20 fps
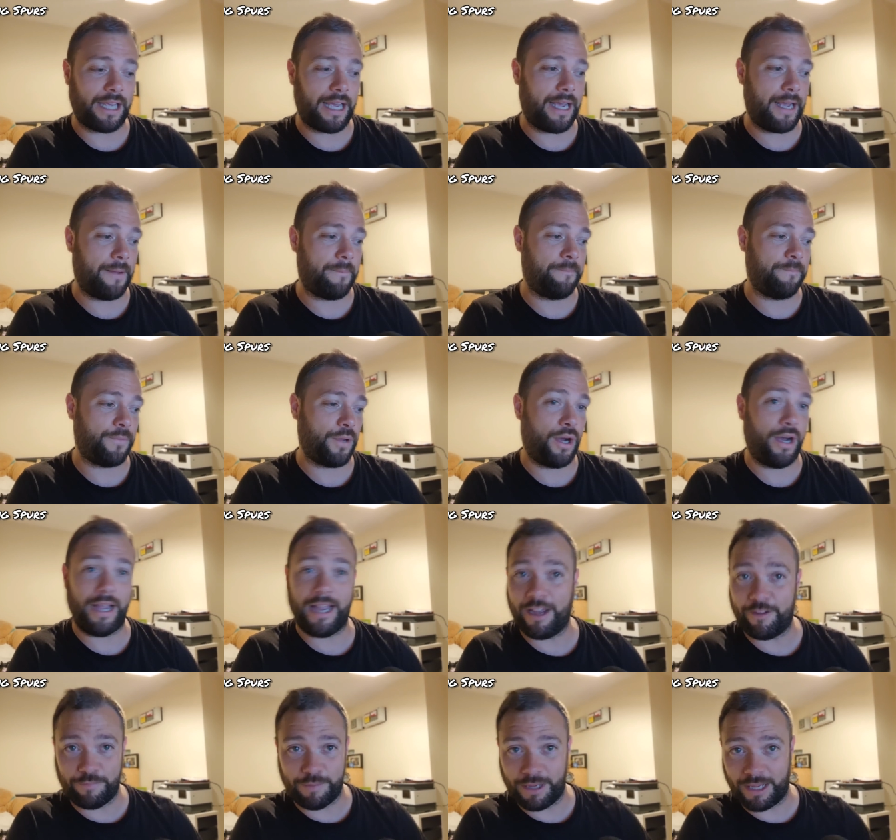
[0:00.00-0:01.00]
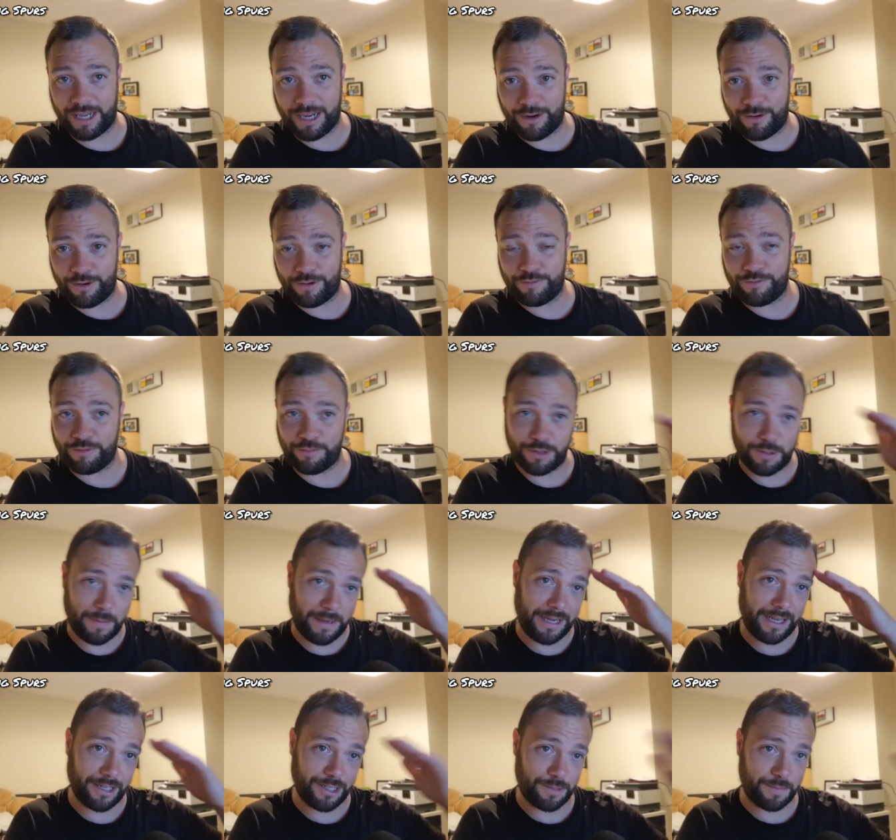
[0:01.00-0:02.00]
Um, I have been Kieran from
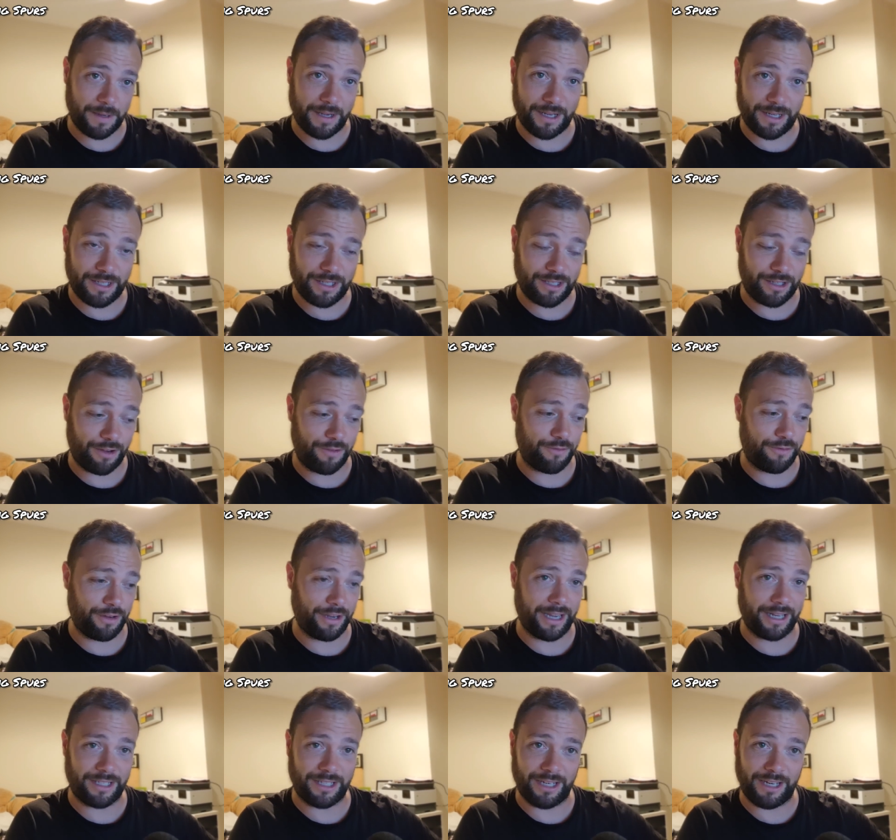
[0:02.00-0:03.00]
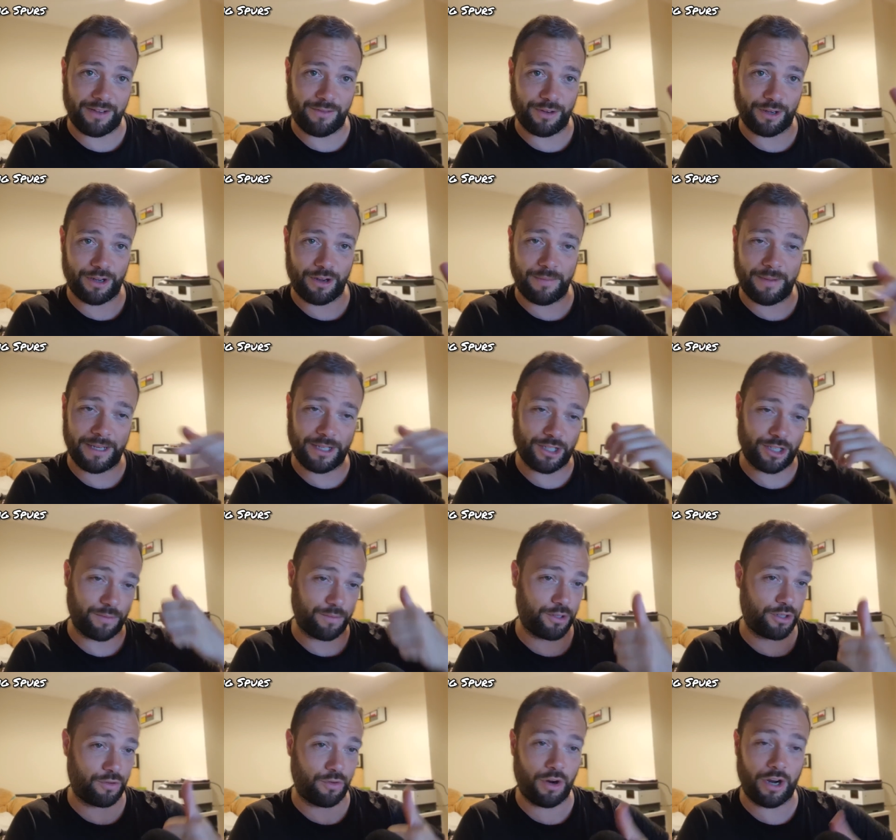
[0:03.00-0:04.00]
Speaking Spurs. Don't forget to leave your comments,
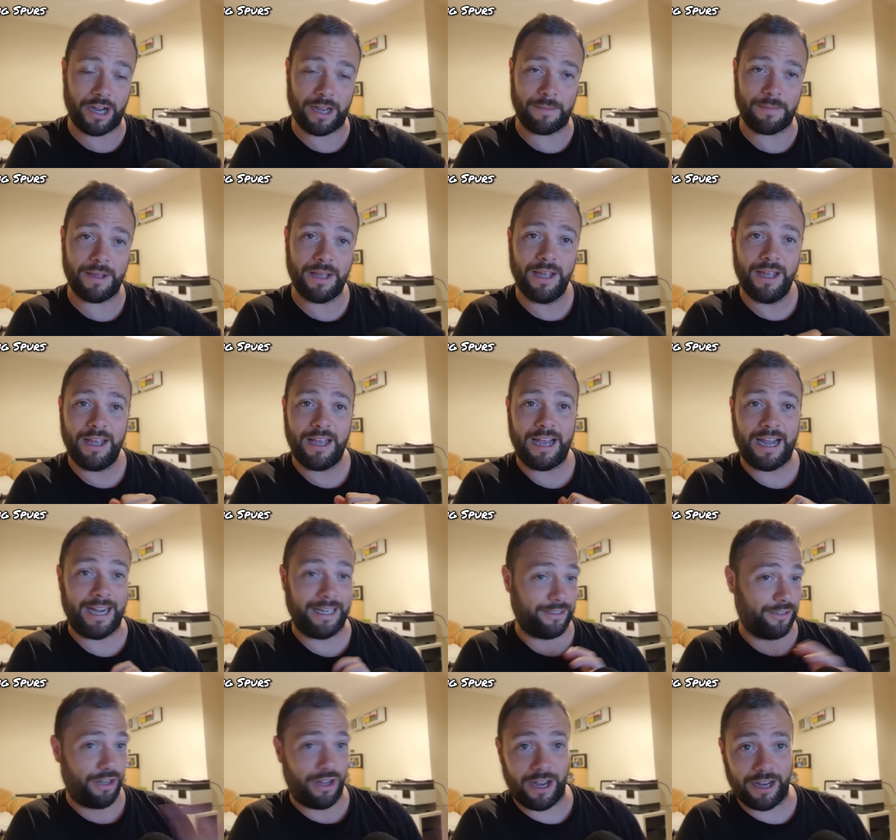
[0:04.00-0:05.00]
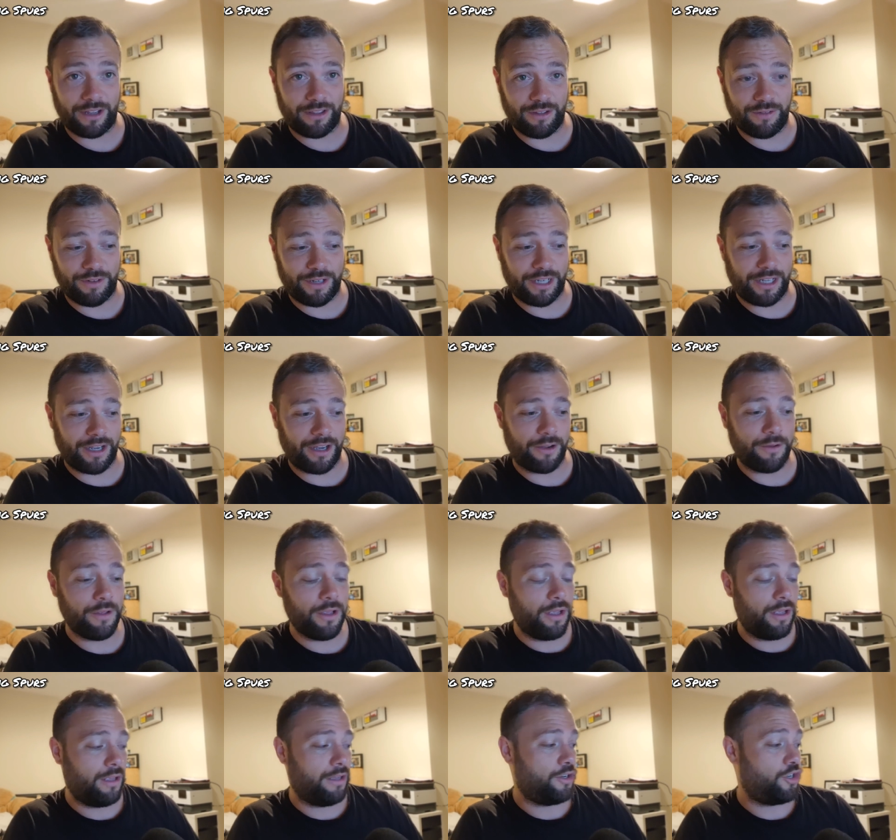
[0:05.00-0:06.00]
subscribe, and like the video.
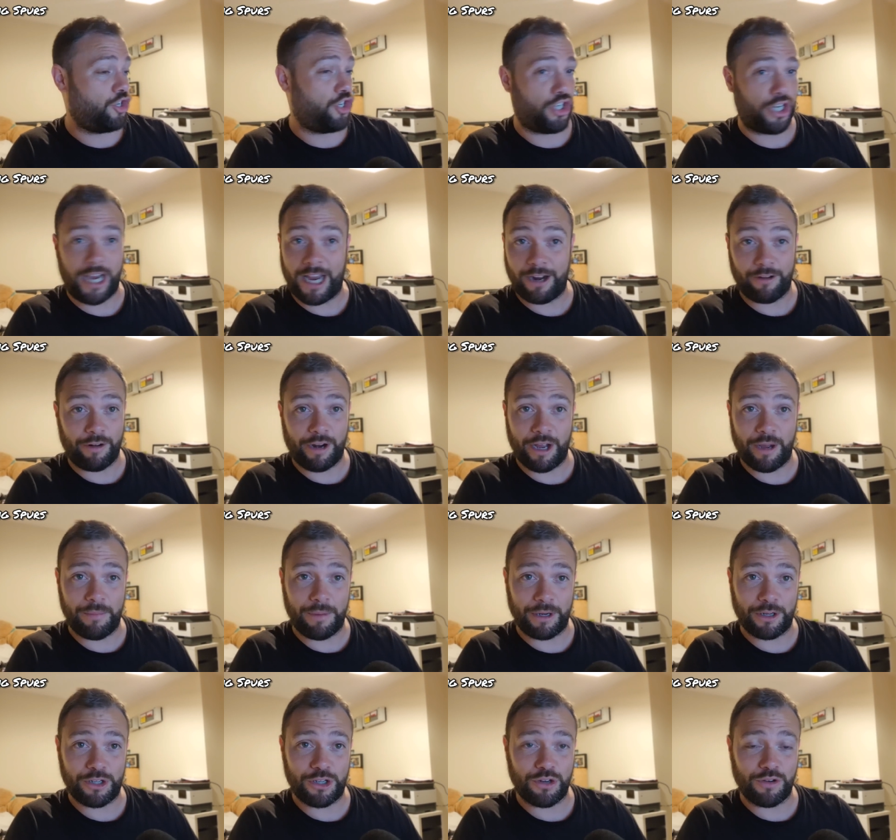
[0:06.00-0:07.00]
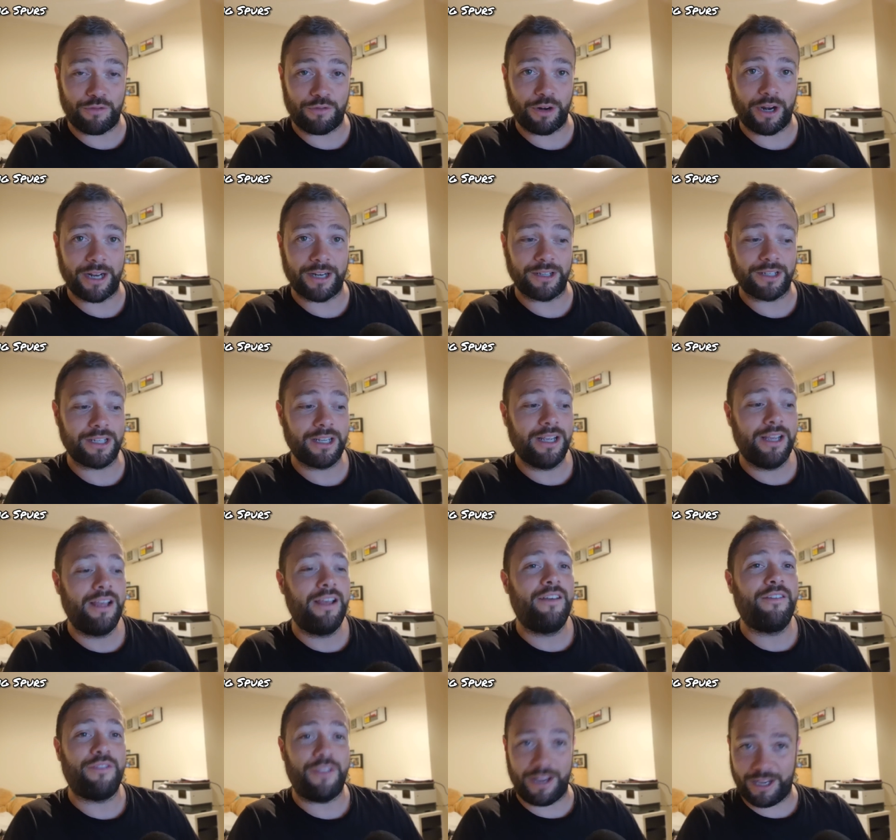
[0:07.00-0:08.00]
Share it amongst your friends.
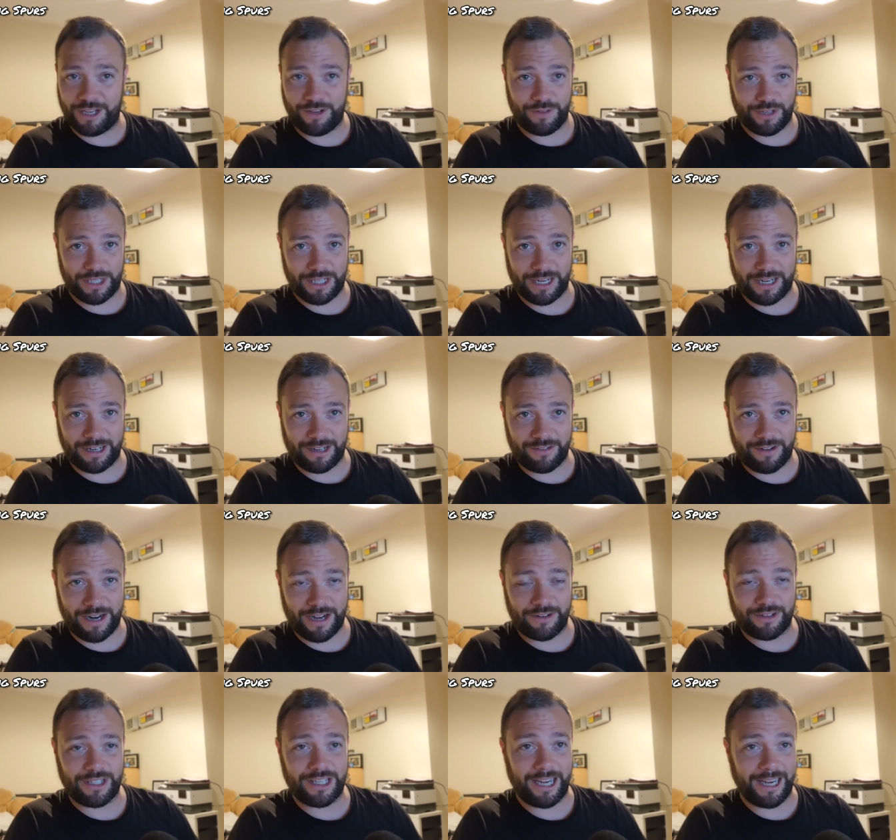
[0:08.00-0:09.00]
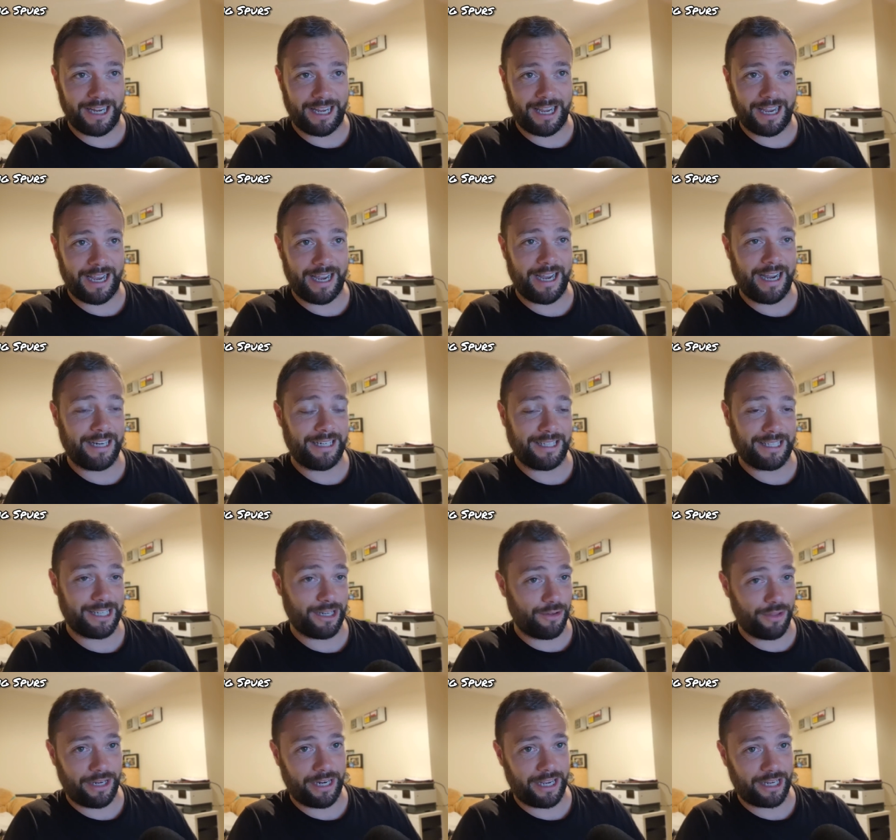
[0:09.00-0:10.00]
Thank you for sticking around. Take care. And
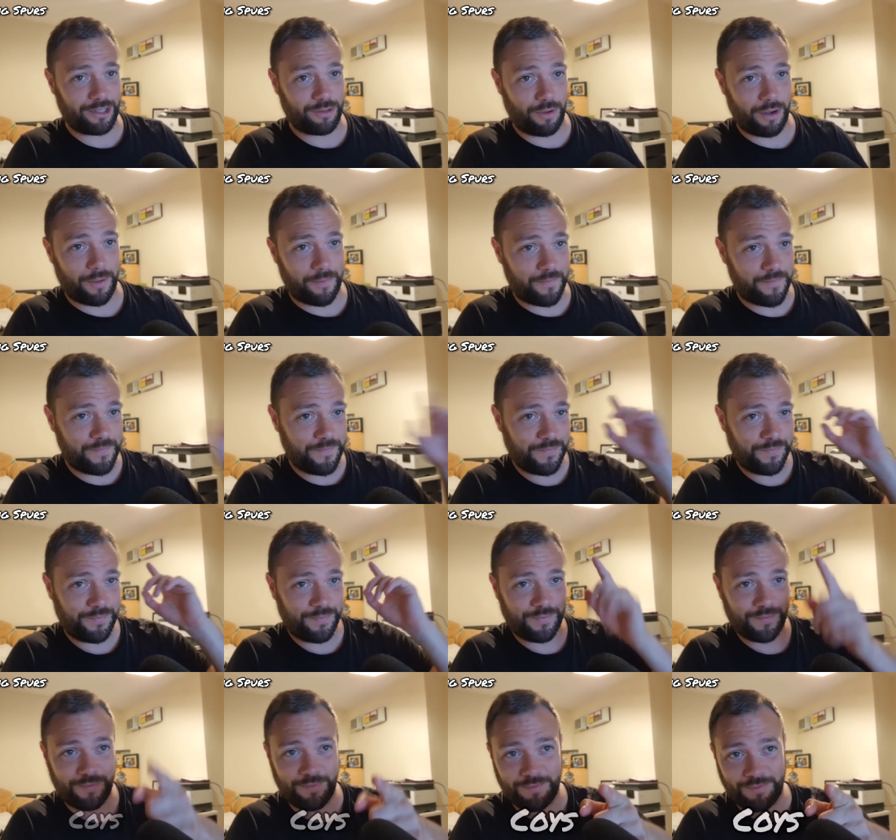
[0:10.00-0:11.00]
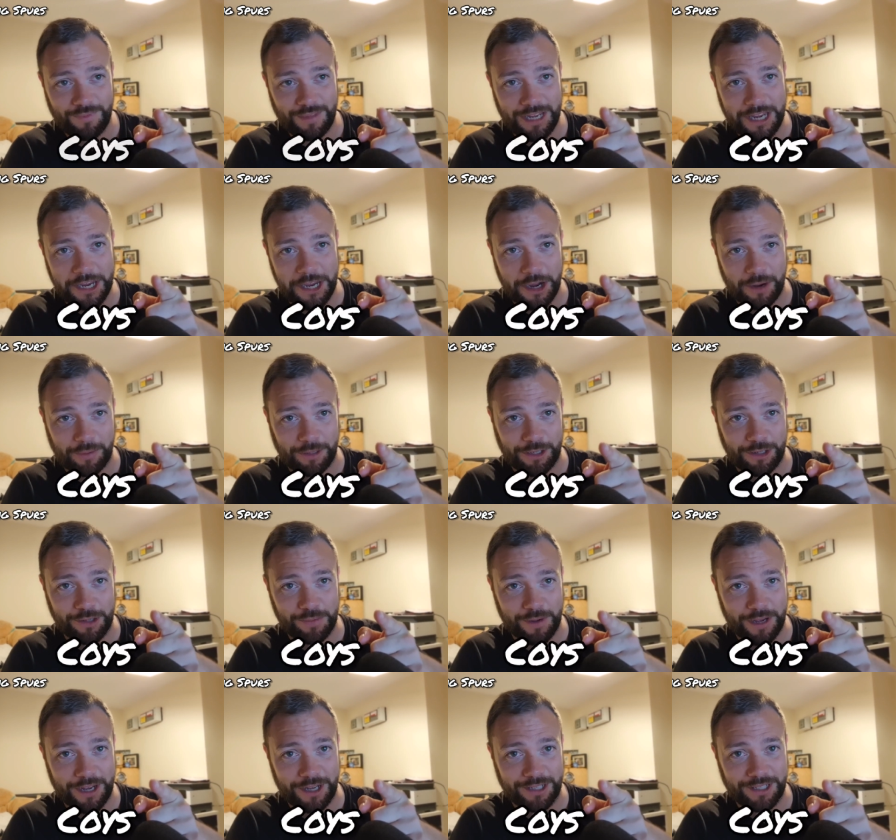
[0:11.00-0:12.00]
until the next one, come on, you
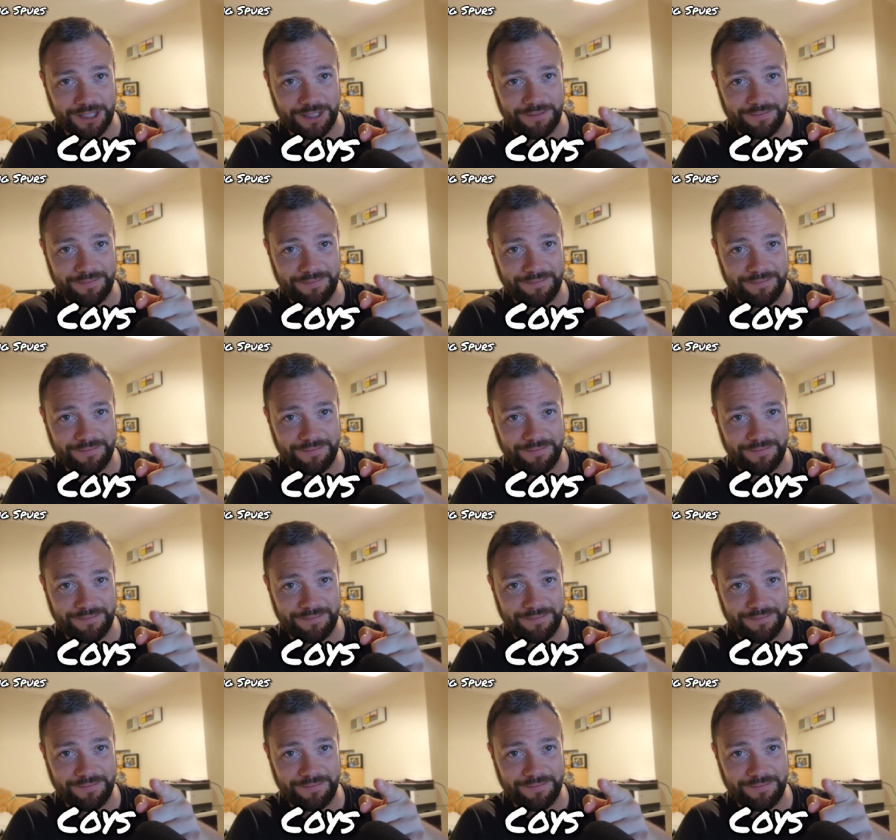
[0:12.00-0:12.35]
Spurs.